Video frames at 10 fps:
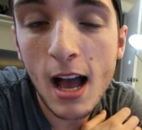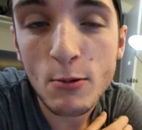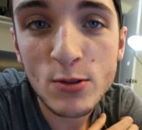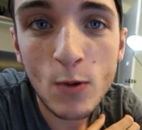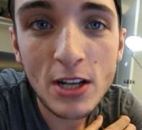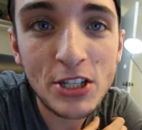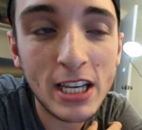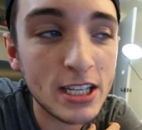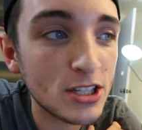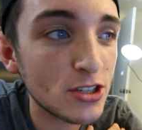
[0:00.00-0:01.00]
I was watching
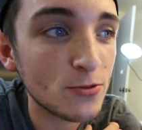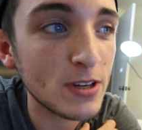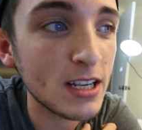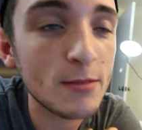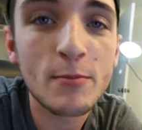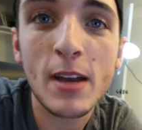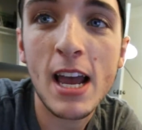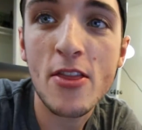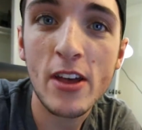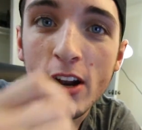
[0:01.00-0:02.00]
his stream,
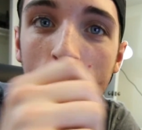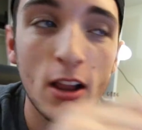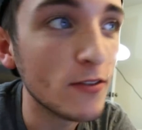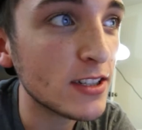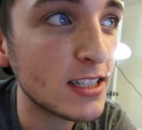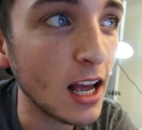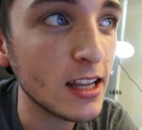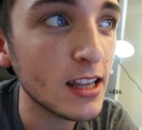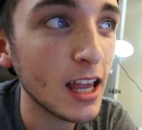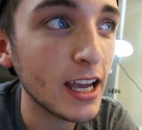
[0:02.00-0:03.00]
and then all of a
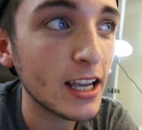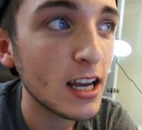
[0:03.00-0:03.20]
sudden, like,